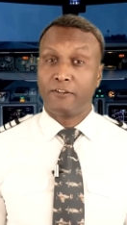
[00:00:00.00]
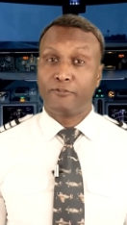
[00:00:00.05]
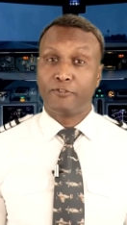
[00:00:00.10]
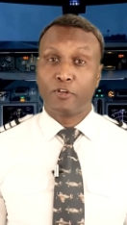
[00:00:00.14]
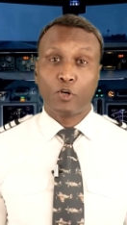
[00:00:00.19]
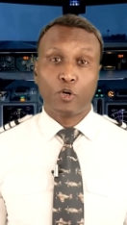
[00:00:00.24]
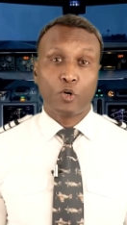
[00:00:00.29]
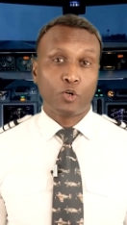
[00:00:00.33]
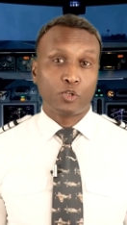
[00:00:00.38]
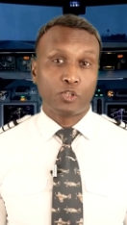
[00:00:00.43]
If
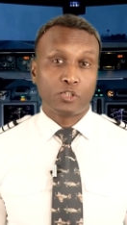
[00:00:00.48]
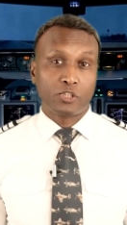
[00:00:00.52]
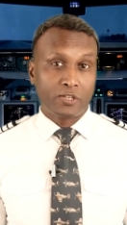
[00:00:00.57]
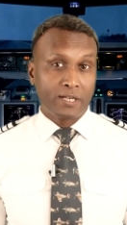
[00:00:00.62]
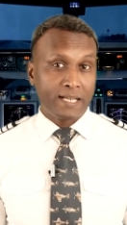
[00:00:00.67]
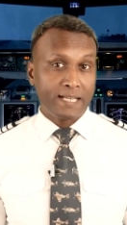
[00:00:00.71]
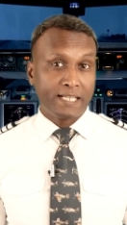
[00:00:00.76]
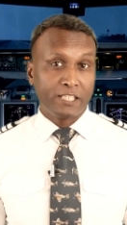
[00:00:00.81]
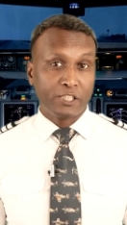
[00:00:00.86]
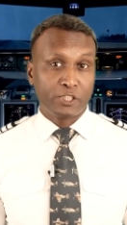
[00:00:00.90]
you're
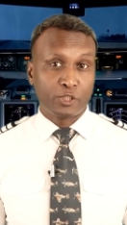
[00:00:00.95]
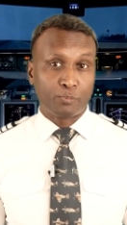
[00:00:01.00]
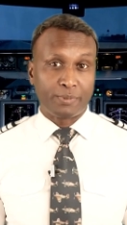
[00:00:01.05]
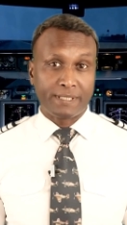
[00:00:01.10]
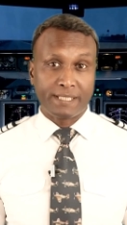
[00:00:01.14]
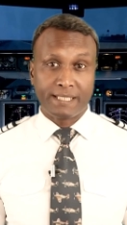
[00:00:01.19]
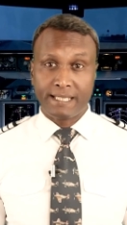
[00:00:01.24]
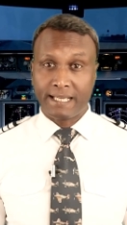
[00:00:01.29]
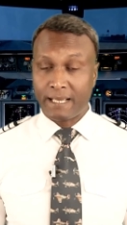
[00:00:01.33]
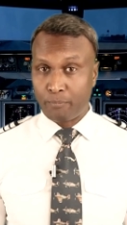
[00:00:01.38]
training to
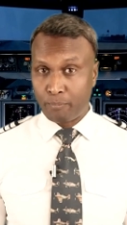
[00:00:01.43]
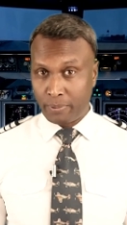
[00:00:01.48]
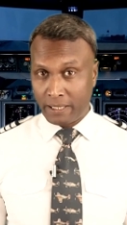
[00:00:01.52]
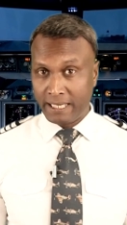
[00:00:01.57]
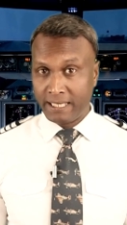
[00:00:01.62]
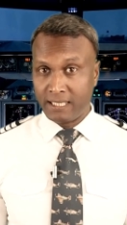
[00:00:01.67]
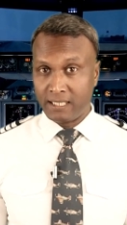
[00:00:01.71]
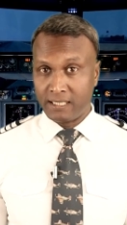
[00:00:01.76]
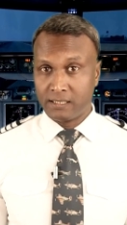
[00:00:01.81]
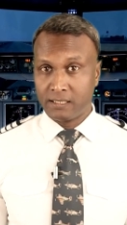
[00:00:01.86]
be a
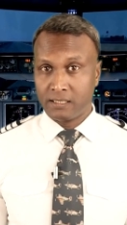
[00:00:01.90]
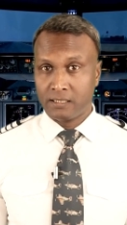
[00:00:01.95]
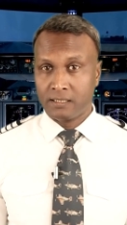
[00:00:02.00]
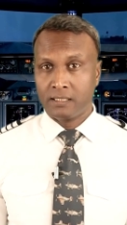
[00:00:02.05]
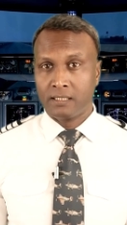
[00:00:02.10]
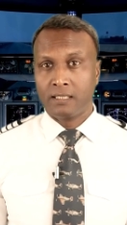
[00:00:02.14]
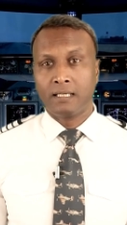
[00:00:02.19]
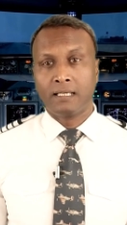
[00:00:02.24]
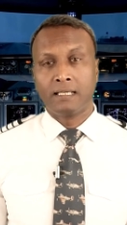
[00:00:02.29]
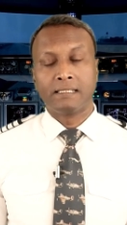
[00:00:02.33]
pilot,
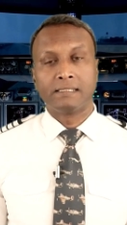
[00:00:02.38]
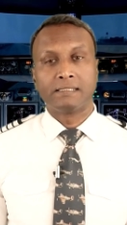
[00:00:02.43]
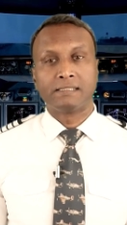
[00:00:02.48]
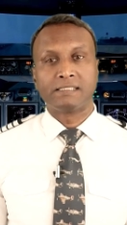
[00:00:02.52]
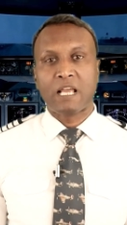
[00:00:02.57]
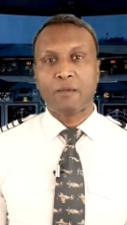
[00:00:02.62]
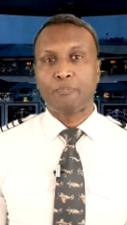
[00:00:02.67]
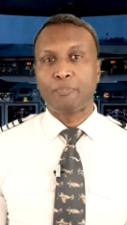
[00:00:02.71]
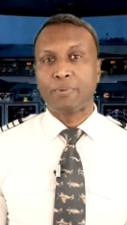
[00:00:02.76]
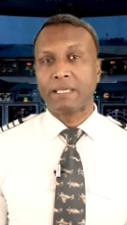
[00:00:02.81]

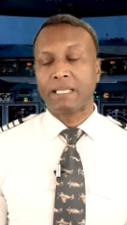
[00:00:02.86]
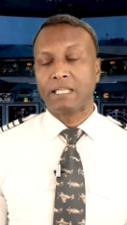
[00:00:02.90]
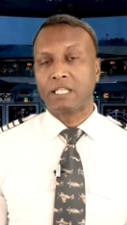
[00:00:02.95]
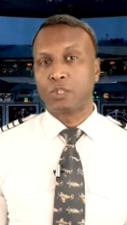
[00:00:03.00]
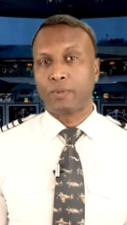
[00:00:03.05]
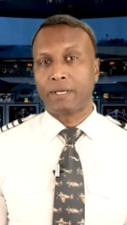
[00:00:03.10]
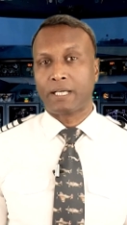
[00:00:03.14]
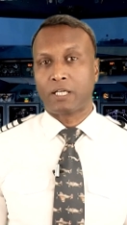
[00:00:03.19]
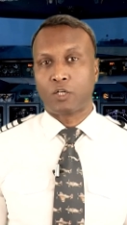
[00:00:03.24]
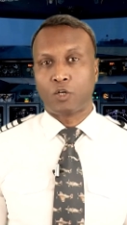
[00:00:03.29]
stepping
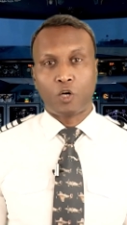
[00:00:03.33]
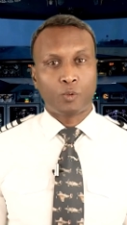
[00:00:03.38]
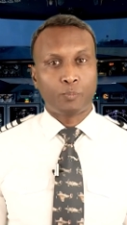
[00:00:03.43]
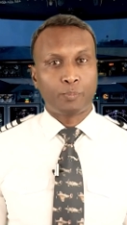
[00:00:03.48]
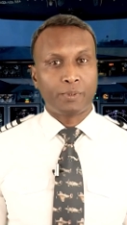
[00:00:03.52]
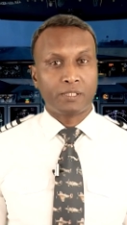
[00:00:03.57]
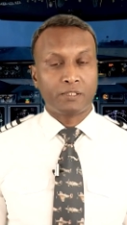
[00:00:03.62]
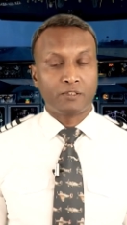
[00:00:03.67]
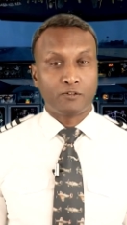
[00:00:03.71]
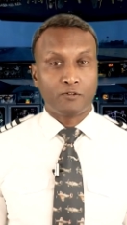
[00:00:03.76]
into a
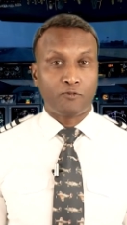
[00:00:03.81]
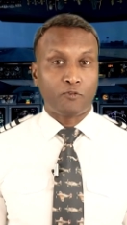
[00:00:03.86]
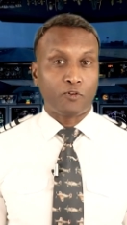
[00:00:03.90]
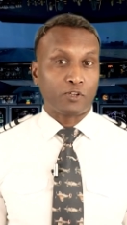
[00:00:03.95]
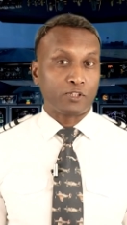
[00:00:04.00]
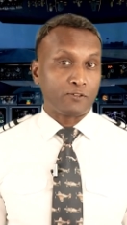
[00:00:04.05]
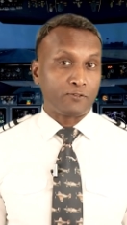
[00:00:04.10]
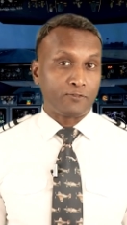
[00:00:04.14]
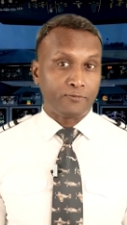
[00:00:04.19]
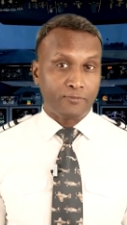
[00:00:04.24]
cockpit
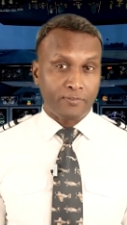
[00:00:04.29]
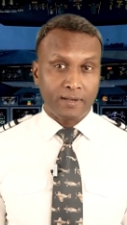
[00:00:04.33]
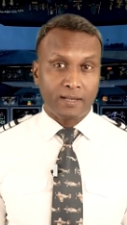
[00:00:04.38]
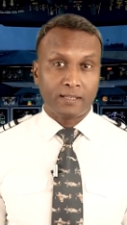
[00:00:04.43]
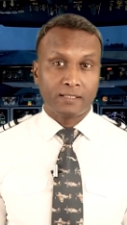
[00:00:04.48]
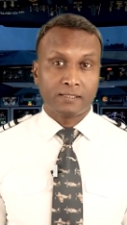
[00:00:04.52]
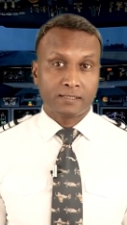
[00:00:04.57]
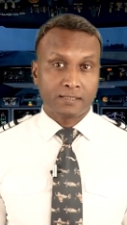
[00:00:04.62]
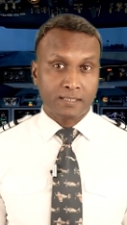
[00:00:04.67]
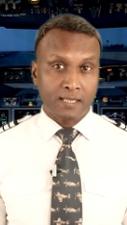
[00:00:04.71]
for the
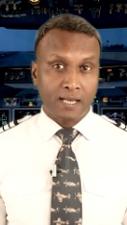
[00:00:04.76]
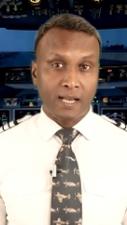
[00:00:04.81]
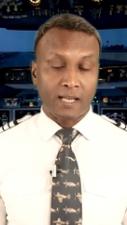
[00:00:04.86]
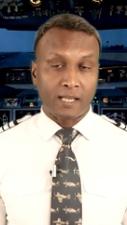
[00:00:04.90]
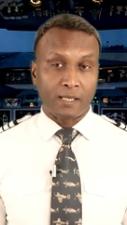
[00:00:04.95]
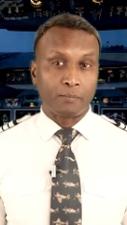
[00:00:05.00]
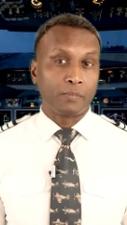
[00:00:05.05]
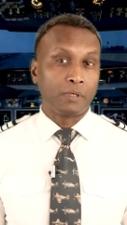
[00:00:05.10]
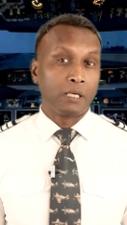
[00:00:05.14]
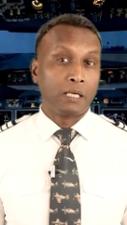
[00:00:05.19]
first
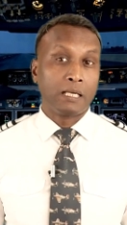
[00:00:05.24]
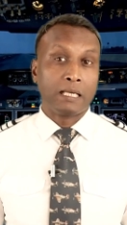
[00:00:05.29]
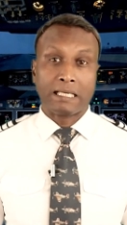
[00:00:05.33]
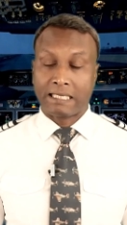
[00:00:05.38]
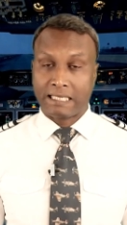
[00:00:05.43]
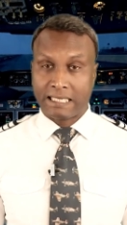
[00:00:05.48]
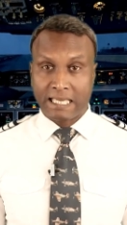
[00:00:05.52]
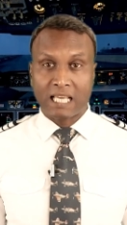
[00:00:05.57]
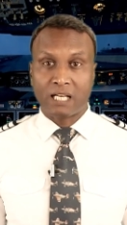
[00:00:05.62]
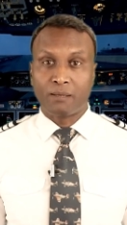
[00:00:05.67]
time
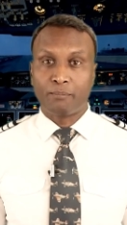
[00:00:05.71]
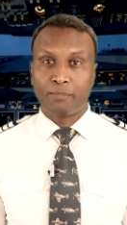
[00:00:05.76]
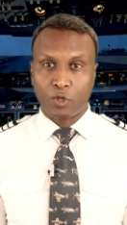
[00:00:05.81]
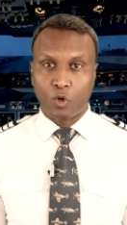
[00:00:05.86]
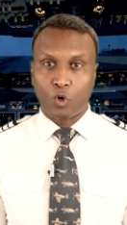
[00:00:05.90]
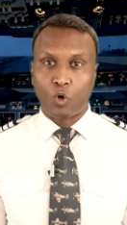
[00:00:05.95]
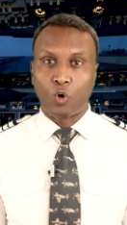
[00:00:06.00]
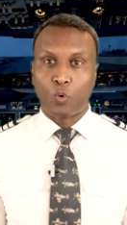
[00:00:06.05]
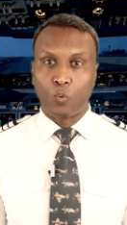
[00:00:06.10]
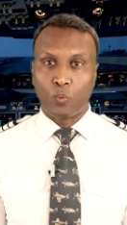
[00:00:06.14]
can
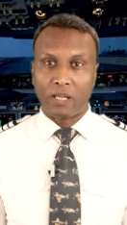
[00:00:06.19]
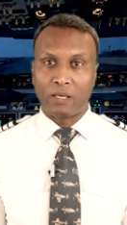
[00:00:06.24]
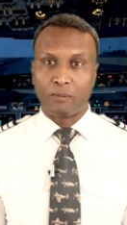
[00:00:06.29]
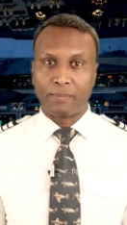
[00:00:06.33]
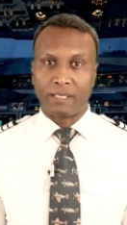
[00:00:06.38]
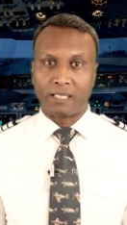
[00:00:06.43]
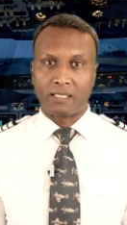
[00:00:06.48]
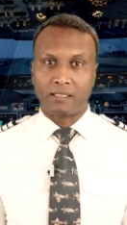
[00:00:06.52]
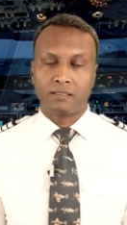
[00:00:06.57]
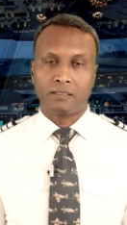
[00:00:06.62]
be
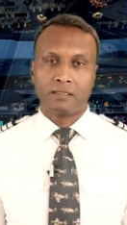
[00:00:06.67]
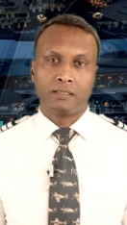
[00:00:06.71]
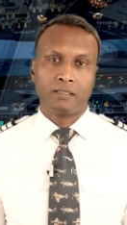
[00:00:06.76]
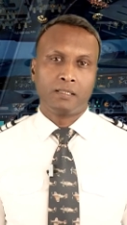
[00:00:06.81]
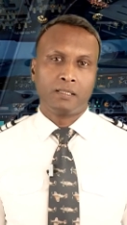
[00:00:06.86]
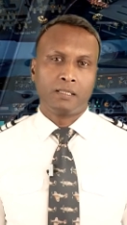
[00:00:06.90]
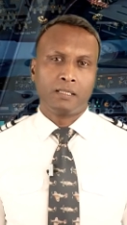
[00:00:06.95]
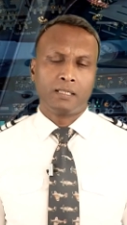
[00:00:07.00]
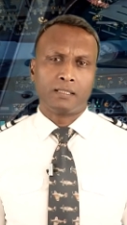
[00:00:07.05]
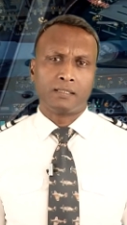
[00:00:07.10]
overwhelming.
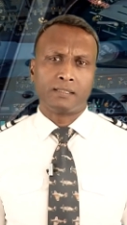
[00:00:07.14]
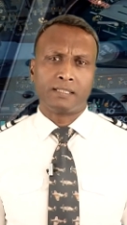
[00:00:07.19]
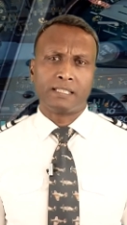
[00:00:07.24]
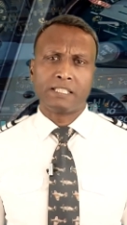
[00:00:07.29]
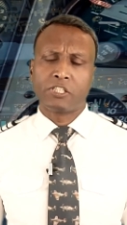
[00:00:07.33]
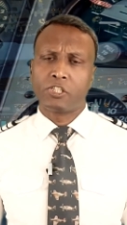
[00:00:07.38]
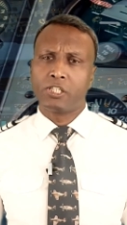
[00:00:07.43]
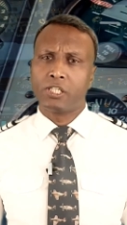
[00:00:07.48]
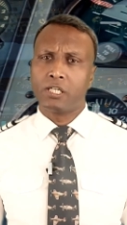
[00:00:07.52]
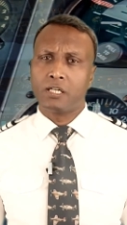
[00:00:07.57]
The